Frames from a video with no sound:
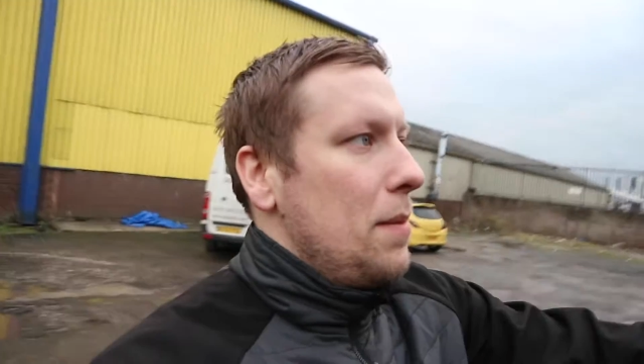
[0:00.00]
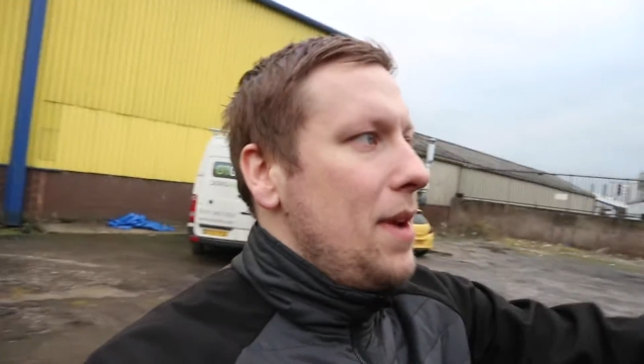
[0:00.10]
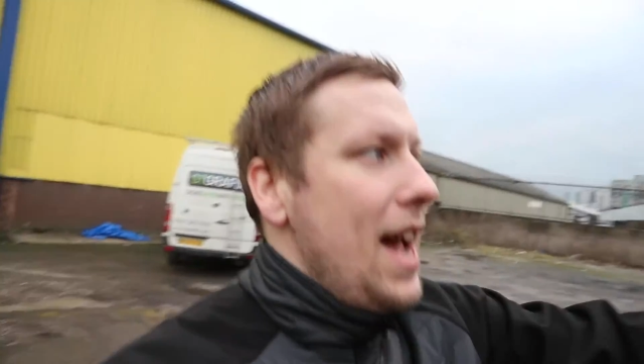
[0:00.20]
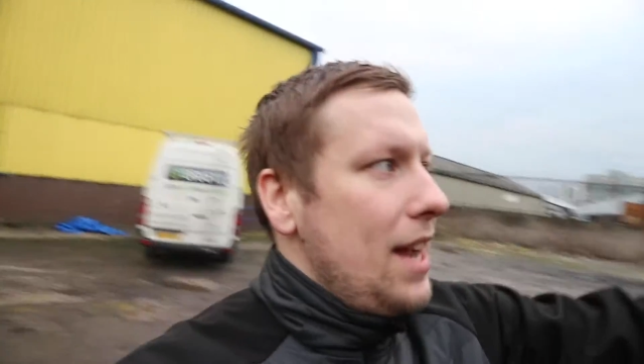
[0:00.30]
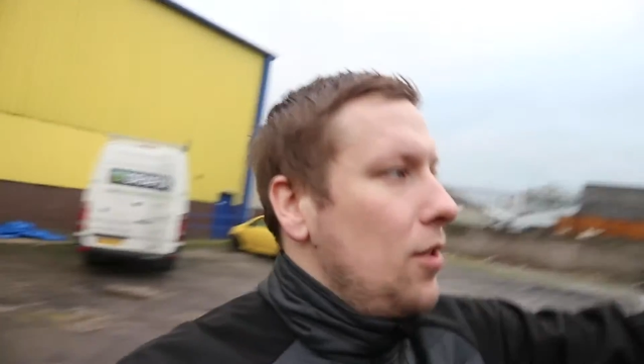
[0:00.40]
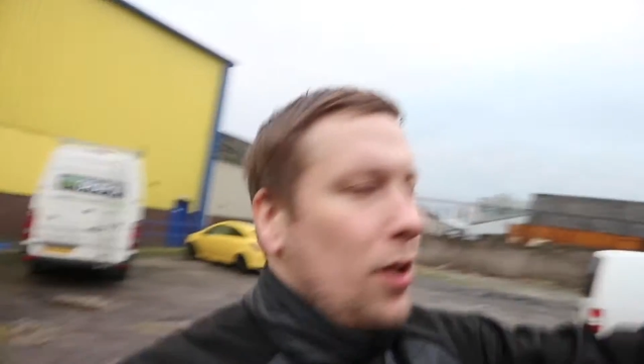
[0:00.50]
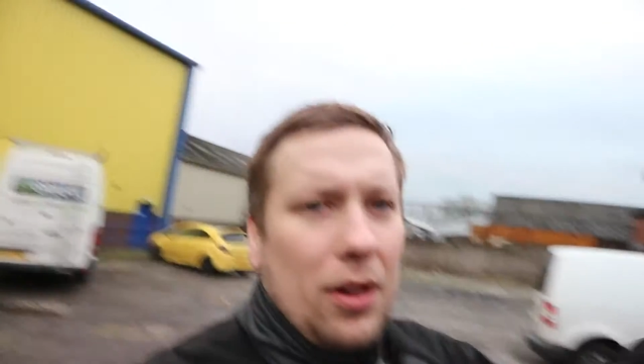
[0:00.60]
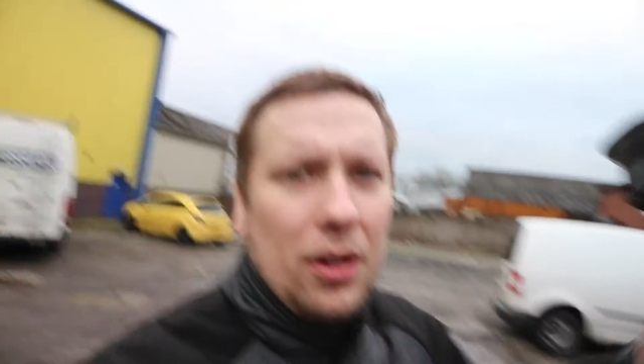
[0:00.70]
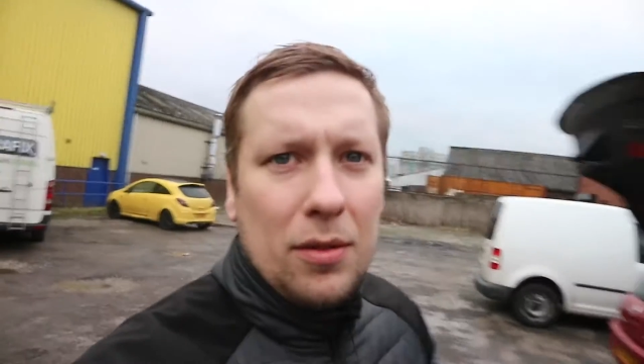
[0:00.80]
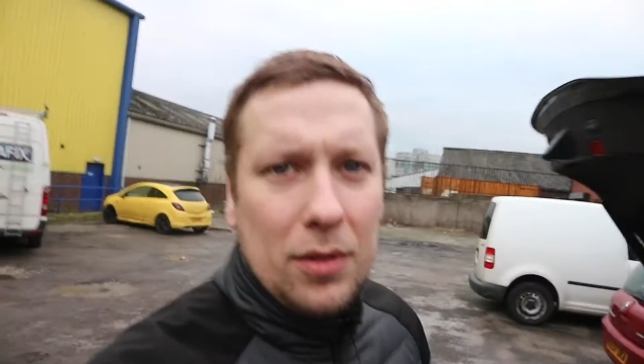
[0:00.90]
my haircut
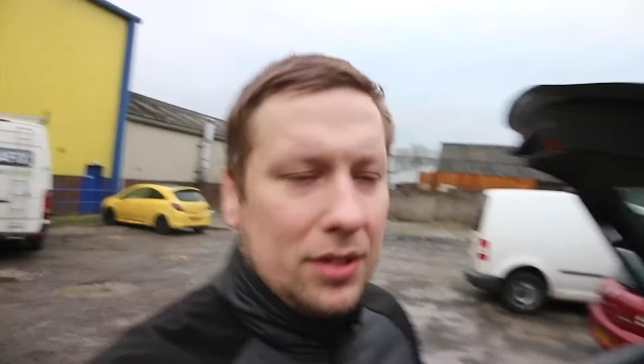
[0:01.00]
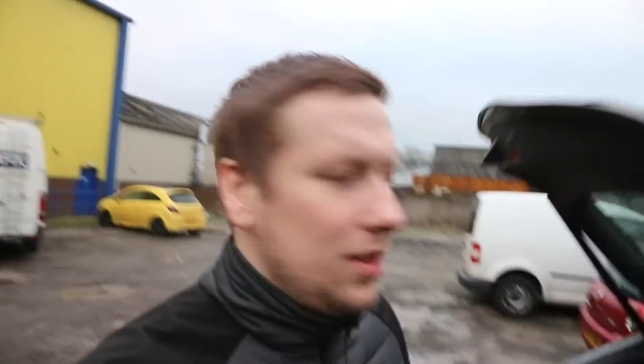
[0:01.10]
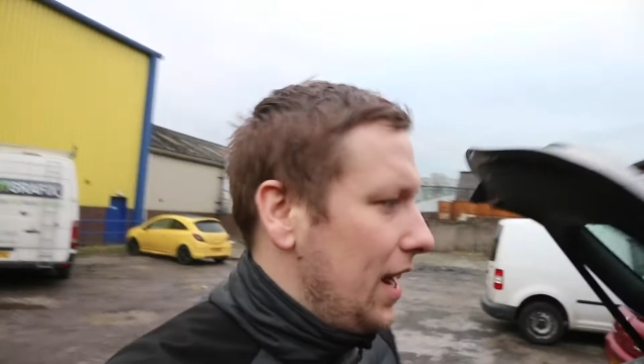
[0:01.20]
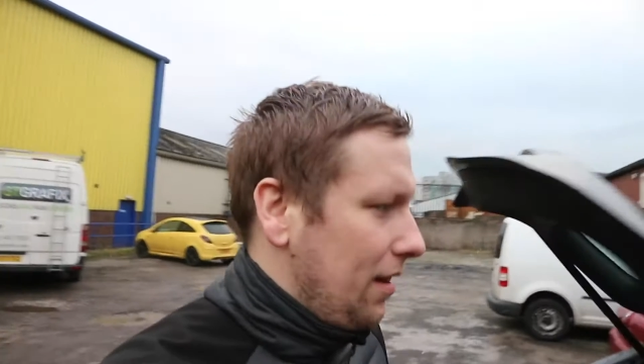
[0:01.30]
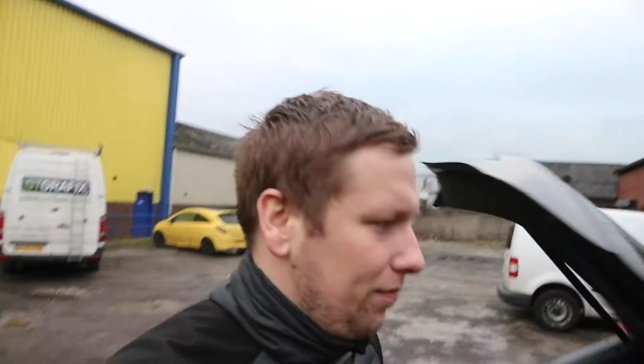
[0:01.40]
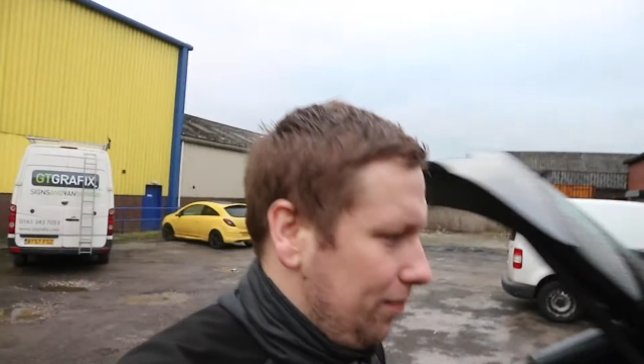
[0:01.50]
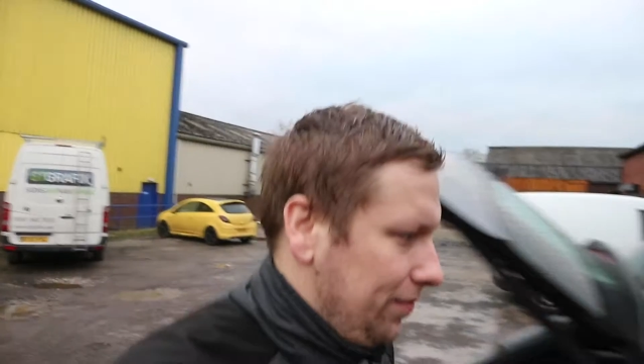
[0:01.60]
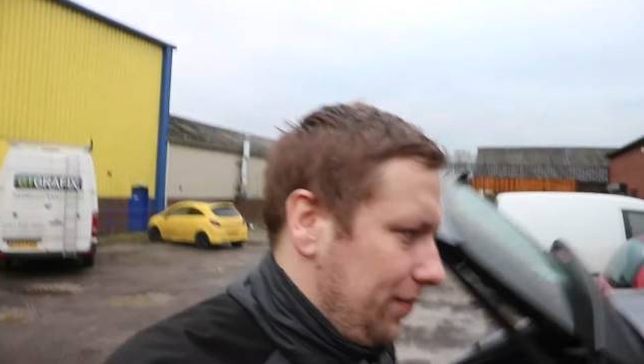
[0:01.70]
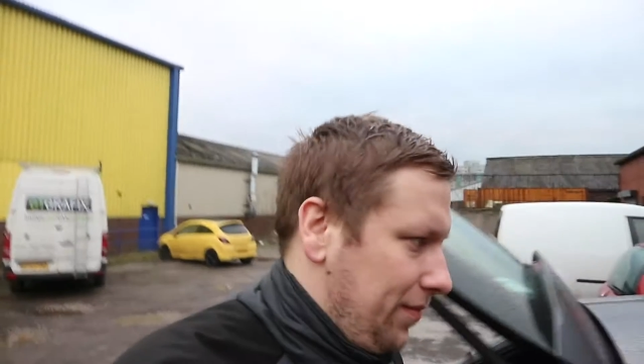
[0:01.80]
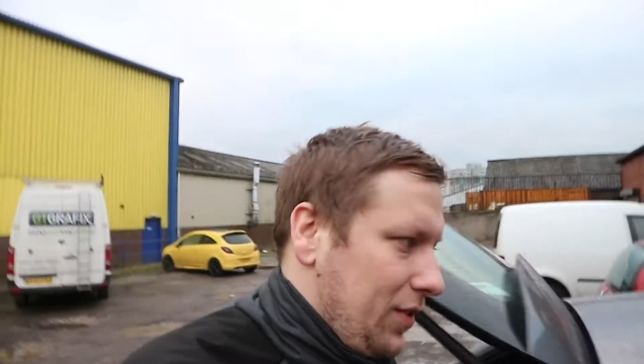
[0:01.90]
was like
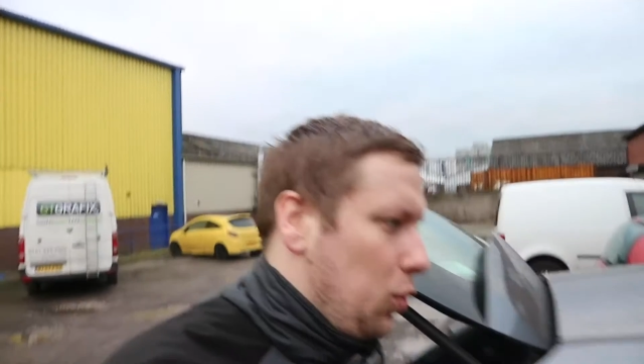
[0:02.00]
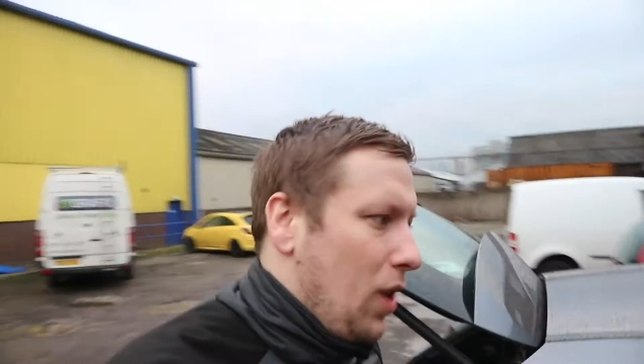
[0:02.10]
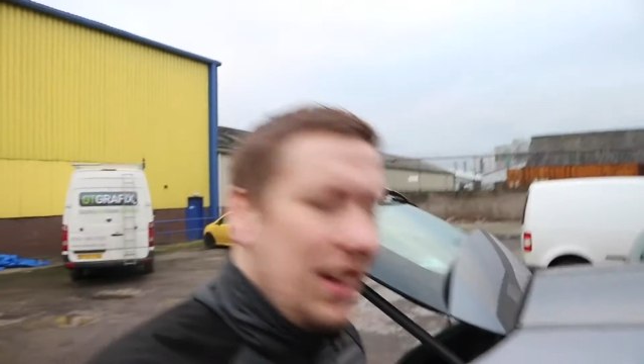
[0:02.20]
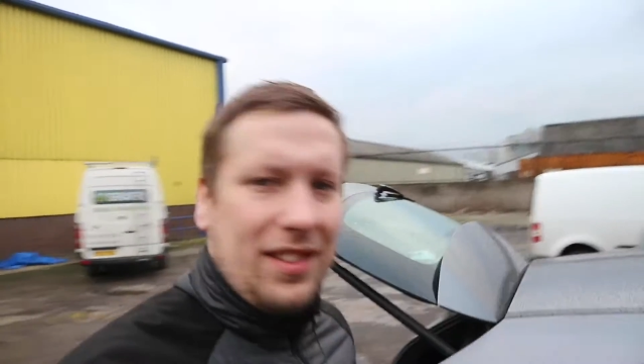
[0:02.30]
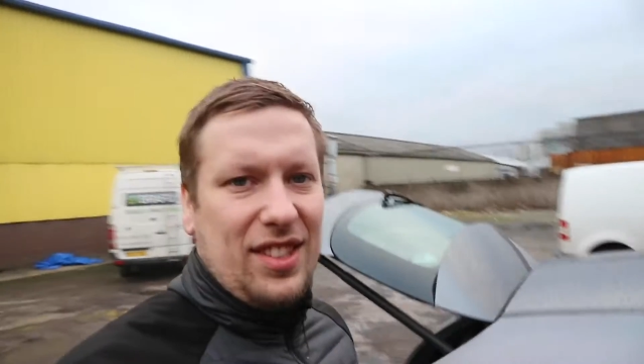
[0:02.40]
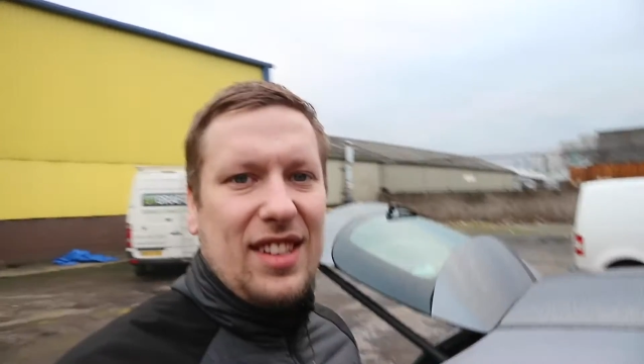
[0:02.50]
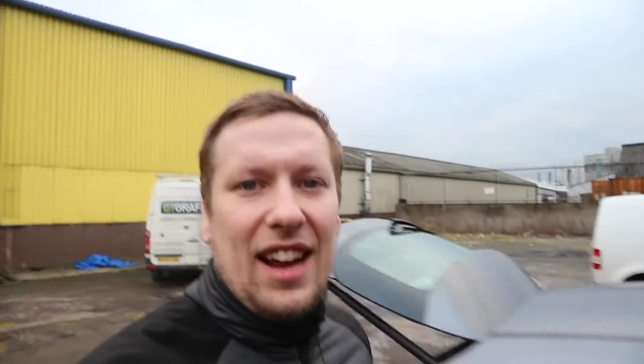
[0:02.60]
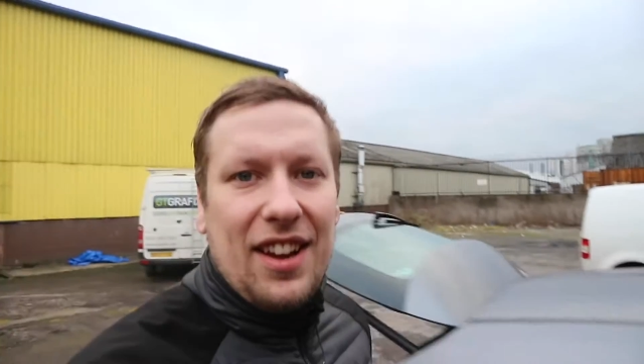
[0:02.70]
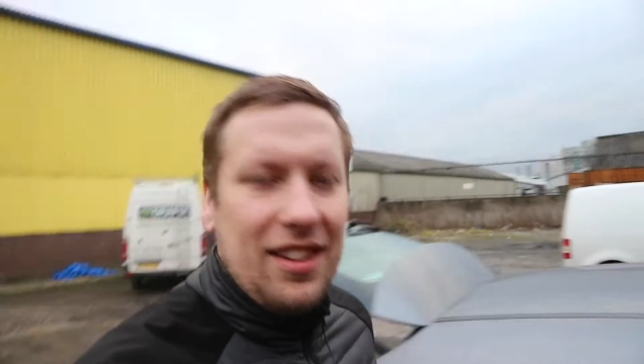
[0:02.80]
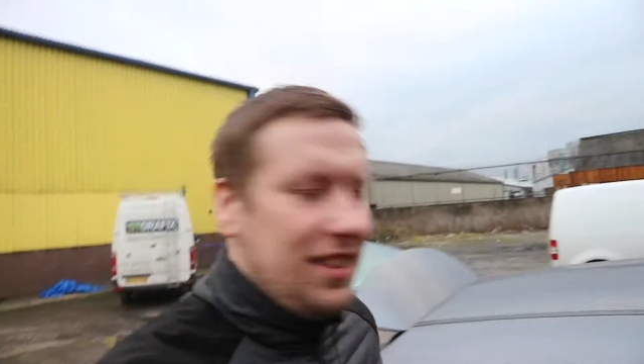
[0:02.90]

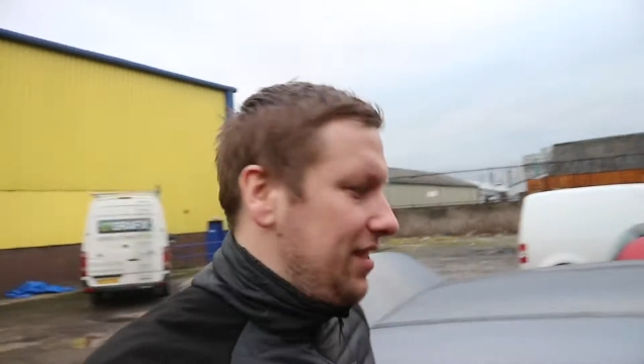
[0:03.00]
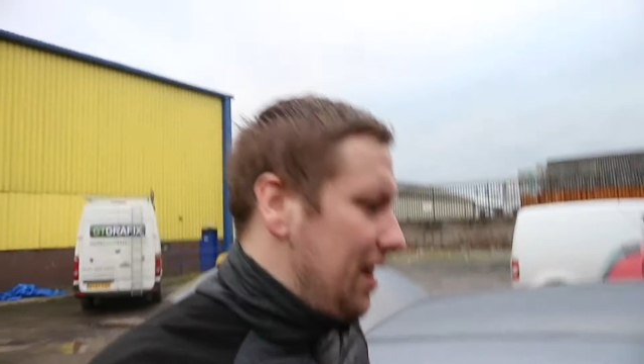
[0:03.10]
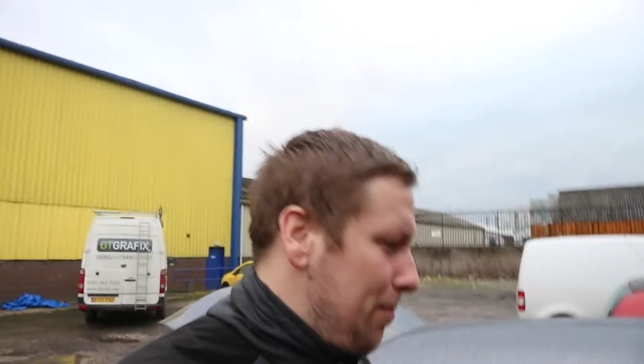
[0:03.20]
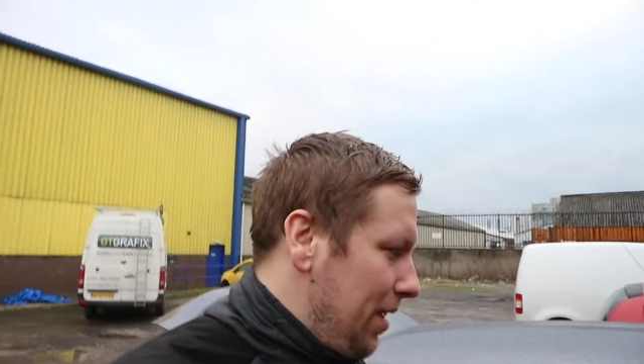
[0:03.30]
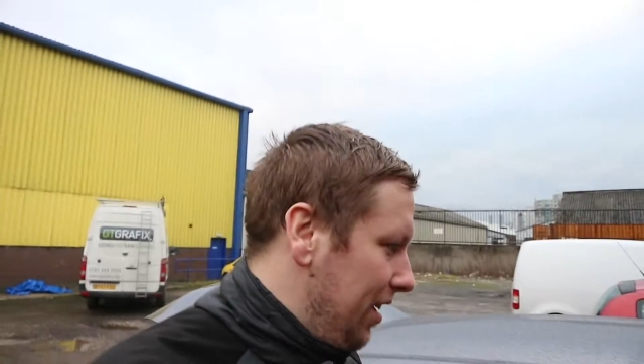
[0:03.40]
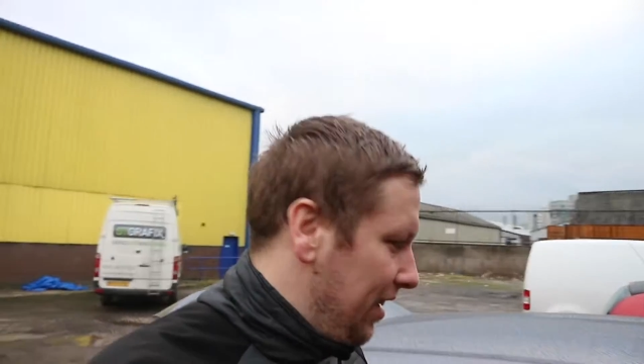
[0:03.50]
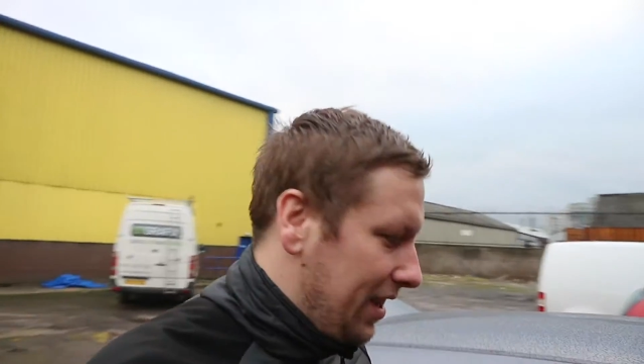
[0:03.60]
22nd of December.